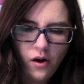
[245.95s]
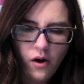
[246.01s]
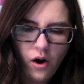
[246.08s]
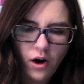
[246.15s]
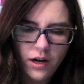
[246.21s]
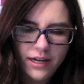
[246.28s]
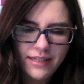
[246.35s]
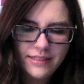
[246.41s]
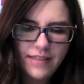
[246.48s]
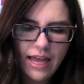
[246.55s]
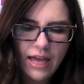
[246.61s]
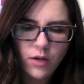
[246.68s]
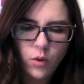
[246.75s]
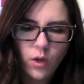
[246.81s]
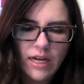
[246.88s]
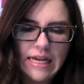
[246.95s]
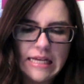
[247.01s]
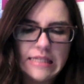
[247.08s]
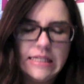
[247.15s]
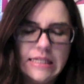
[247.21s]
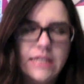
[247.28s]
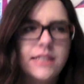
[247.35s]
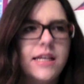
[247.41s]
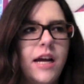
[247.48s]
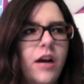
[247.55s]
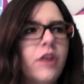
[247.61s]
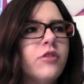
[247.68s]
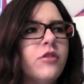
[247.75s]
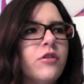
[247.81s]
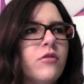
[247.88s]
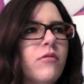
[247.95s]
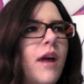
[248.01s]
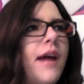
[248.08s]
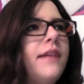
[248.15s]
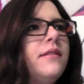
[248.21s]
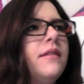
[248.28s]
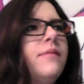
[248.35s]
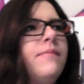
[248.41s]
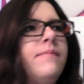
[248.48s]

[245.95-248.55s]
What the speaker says: Hardest and or easiest character to write?